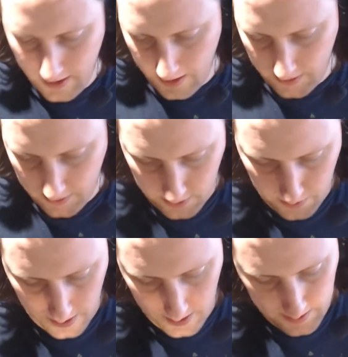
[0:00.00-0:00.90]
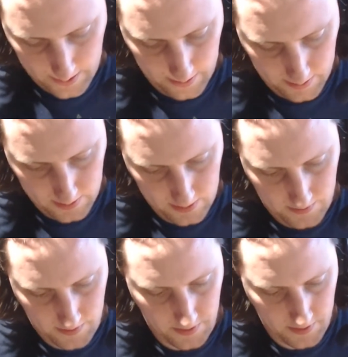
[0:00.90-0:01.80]
So we've got a nice little
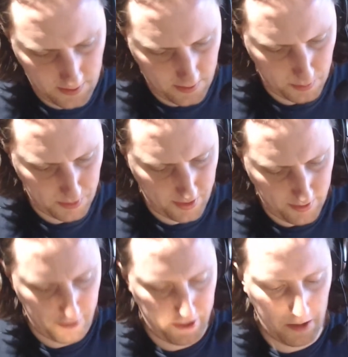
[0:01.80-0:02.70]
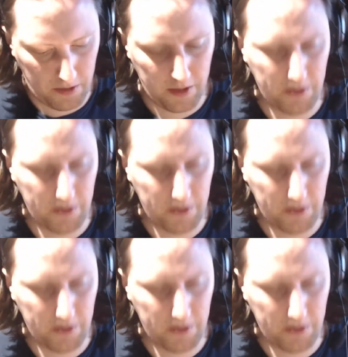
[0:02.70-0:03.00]
Super Saiyan 3 Goku.